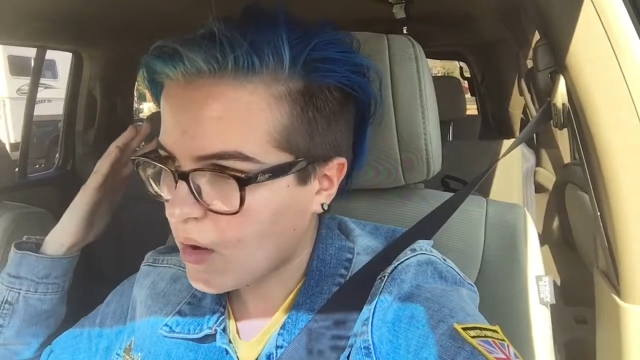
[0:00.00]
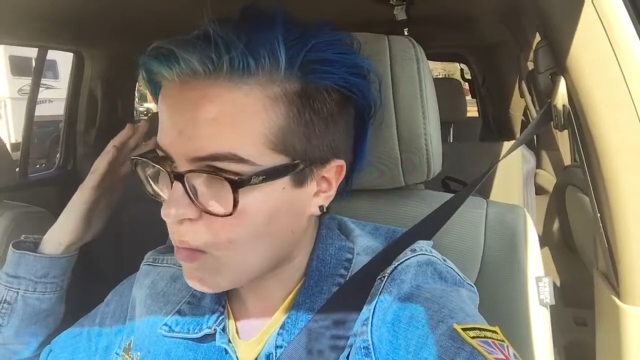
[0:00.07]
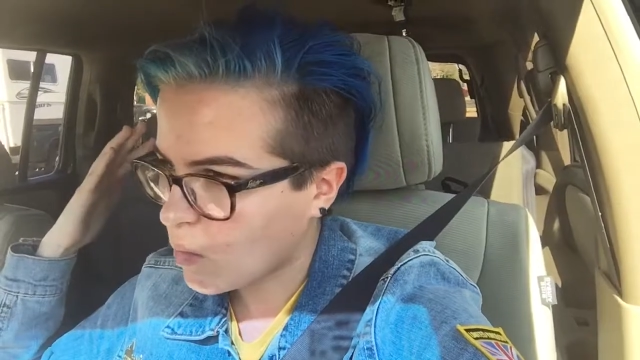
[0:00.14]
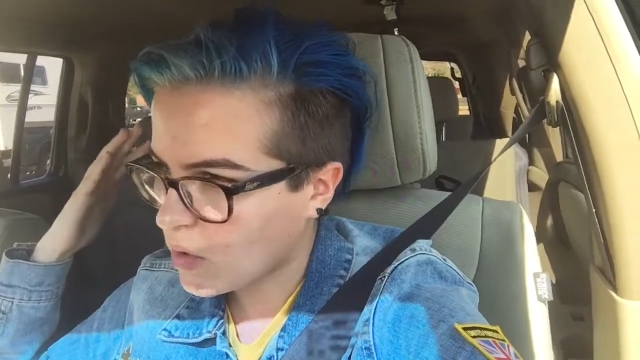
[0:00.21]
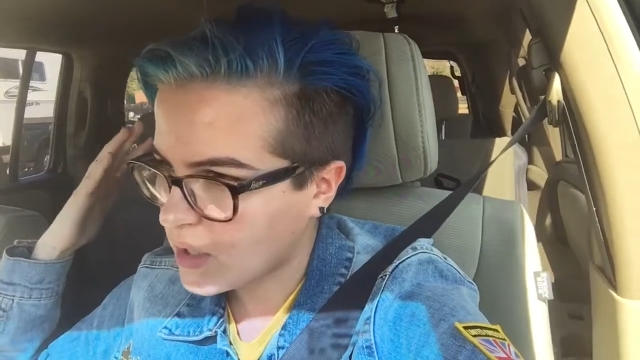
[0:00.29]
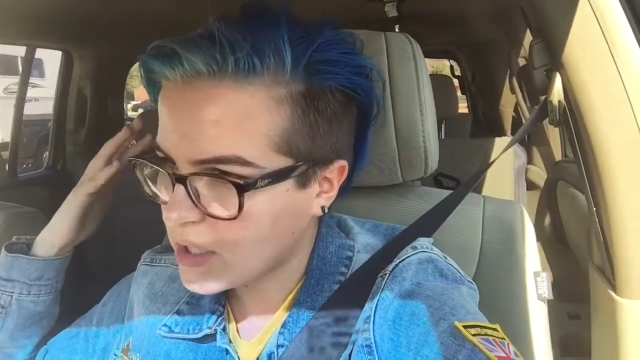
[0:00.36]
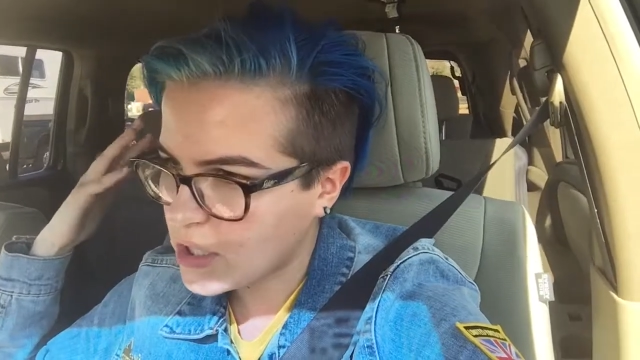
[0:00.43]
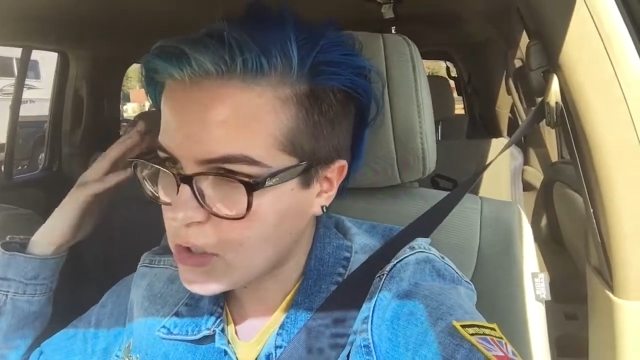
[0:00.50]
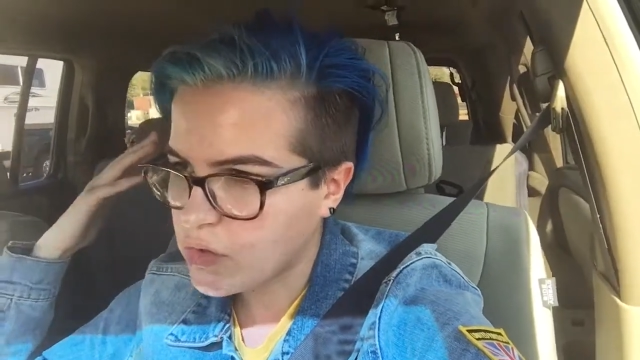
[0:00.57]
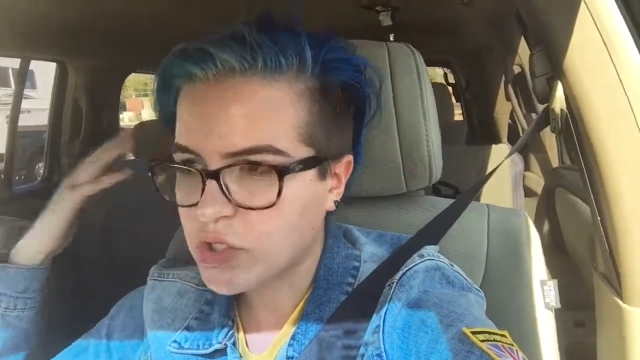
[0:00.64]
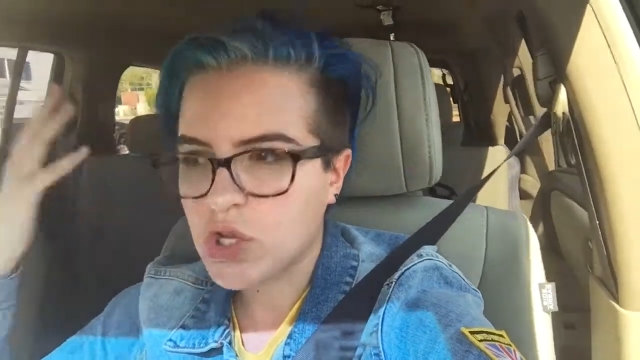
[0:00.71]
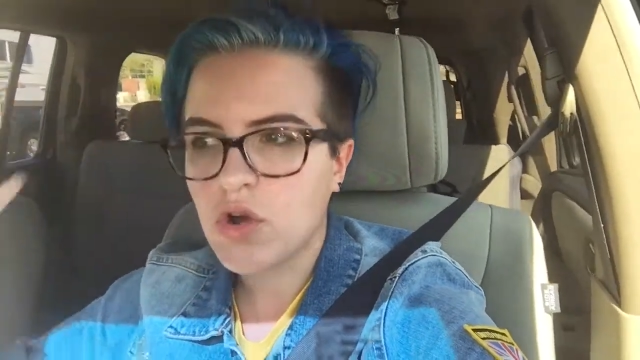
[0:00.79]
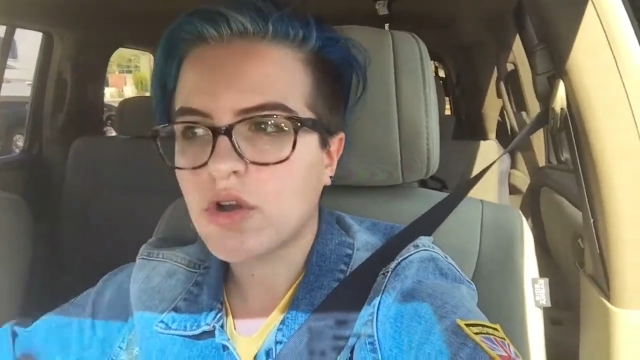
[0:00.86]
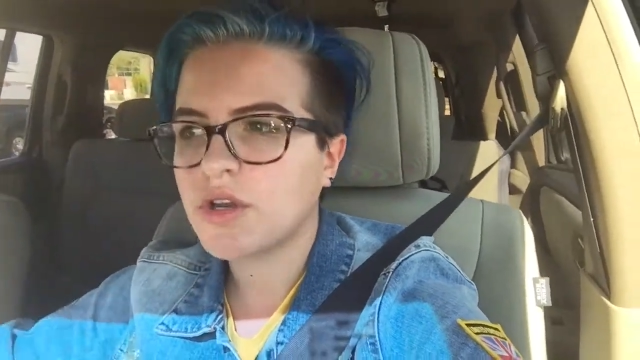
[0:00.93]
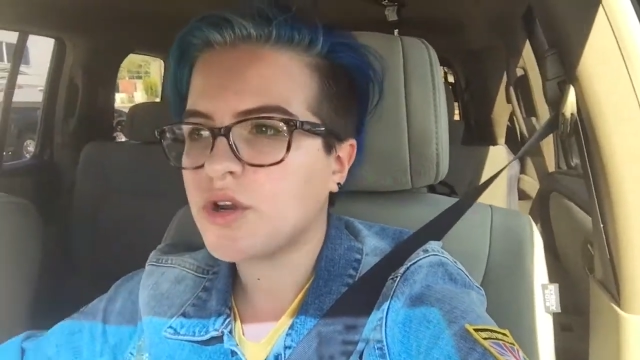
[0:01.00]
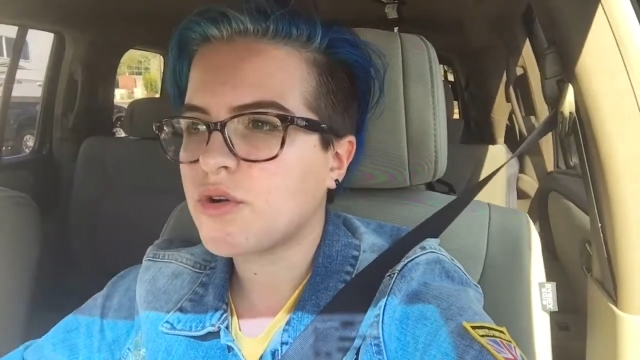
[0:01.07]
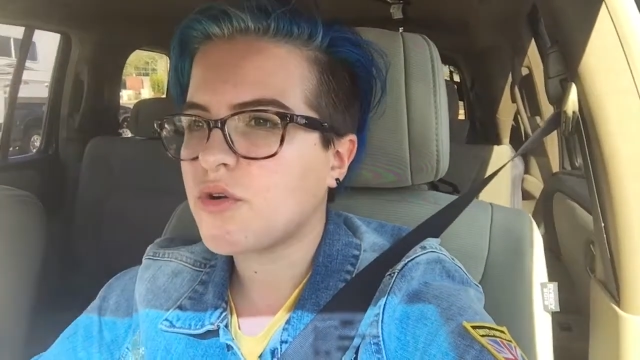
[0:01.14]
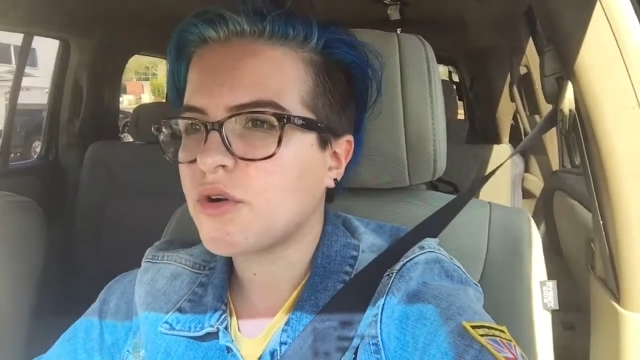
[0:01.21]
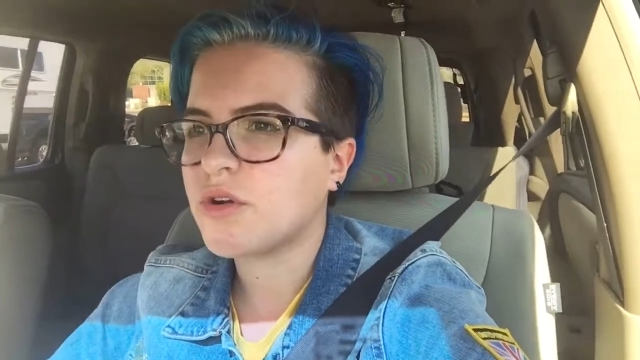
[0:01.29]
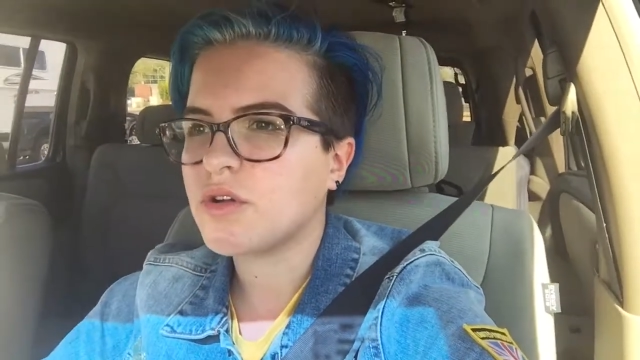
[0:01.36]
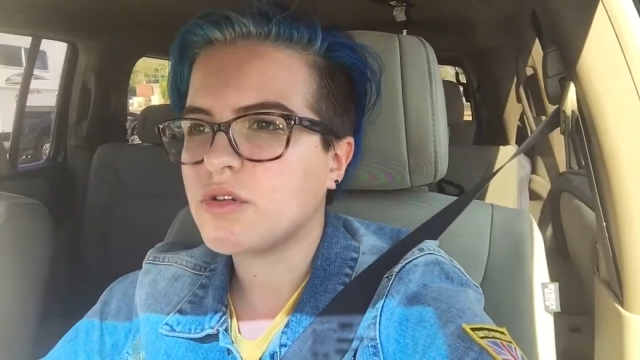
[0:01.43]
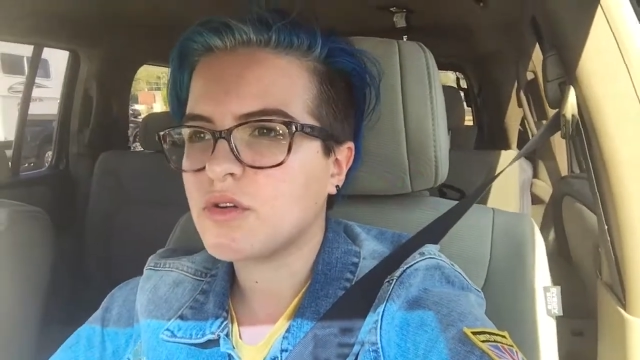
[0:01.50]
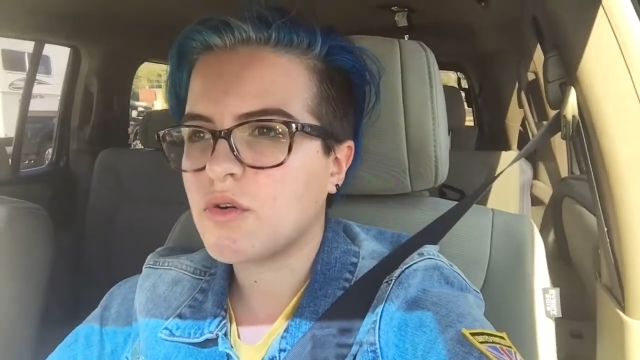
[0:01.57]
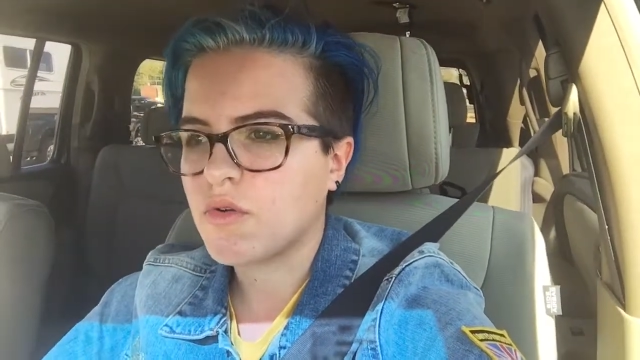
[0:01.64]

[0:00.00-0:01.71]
we're gonna use coconut oil